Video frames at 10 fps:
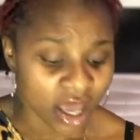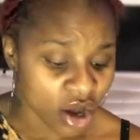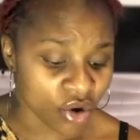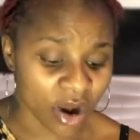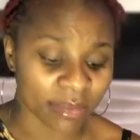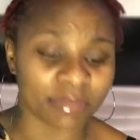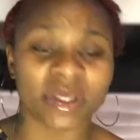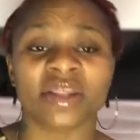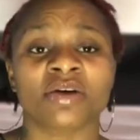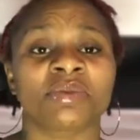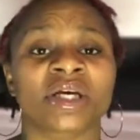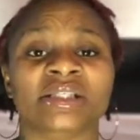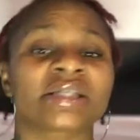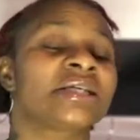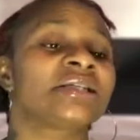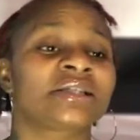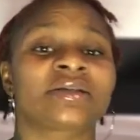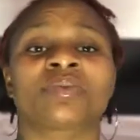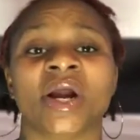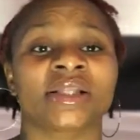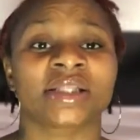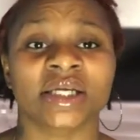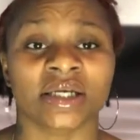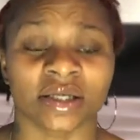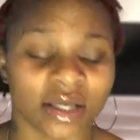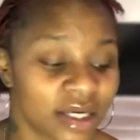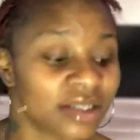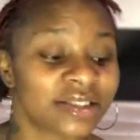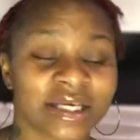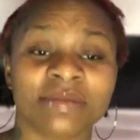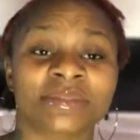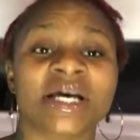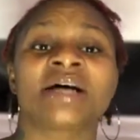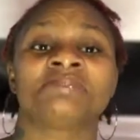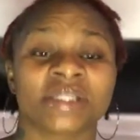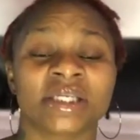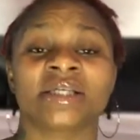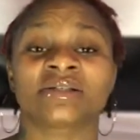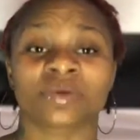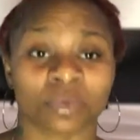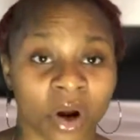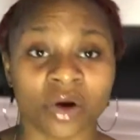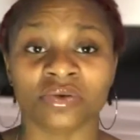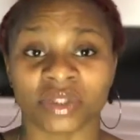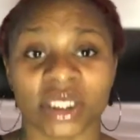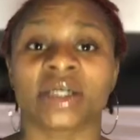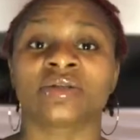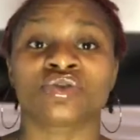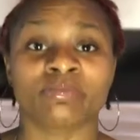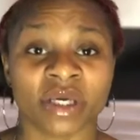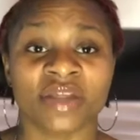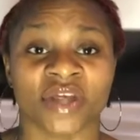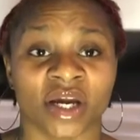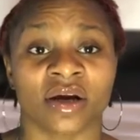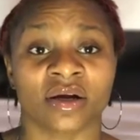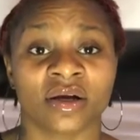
Oh, I'm going to be there because it's the right thing. Sometimes it is the wrong thing to be there.